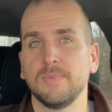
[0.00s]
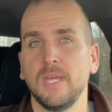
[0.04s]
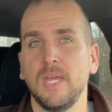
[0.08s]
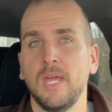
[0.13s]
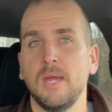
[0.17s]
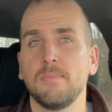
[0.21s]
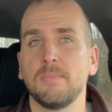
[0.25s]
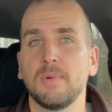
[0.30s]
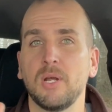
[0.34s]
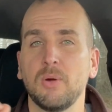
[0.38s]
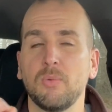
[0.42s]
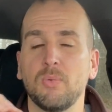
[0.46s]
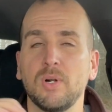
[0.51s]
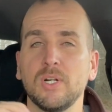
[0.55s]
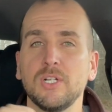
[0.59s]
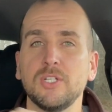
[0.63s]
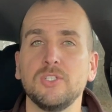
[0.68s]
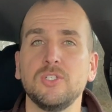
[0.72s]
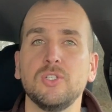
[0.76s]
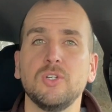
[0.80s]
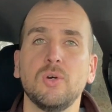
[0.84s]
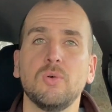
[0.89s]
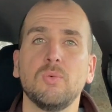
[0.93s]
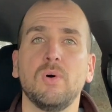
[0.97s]
But I want to
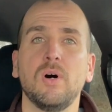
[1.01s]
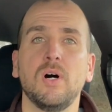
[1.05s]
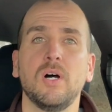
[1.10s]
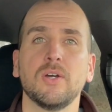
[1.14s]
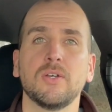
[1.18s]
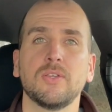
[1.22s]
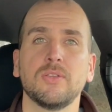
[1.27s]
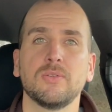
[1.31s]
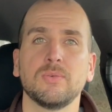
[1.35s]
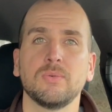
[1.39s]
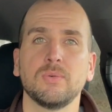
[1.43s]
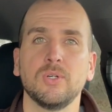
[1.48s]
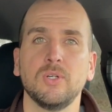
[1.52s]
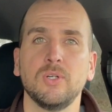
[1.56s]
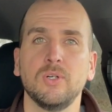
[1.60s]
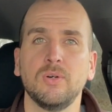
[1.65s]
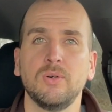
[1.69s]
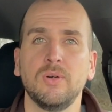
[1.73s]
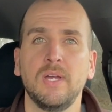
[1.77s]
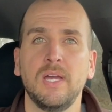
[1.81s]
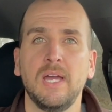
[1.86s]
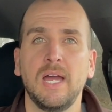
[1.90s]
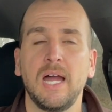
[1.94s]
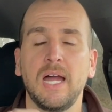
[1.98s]
do a
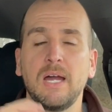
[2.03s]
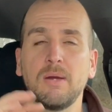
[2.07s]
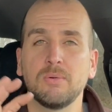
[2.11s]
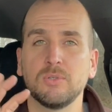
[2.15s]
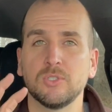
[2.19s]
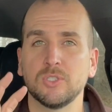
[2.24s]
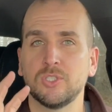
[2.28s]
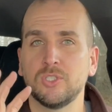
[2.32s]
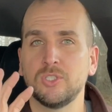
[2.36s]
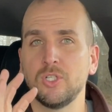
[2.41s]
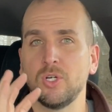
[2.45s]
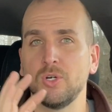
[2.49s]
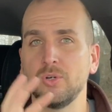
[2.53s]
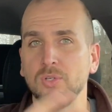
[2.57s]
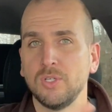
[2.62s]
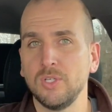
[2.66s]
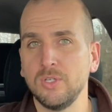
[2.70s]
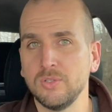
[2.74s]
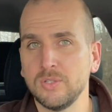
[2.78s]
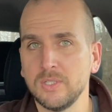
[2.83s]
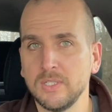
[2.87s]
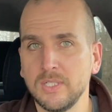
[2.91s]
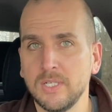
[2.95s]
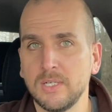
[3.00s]
walkthrough. I will show
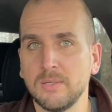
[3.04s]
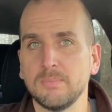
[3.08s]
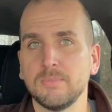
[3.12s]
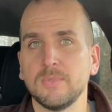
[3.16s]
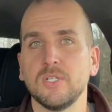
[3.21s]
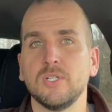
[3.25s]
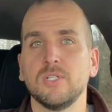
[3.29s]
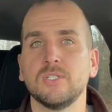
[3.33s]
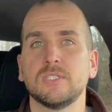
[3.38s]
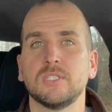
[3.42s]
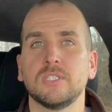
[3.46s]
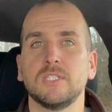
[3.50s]
you the numbers,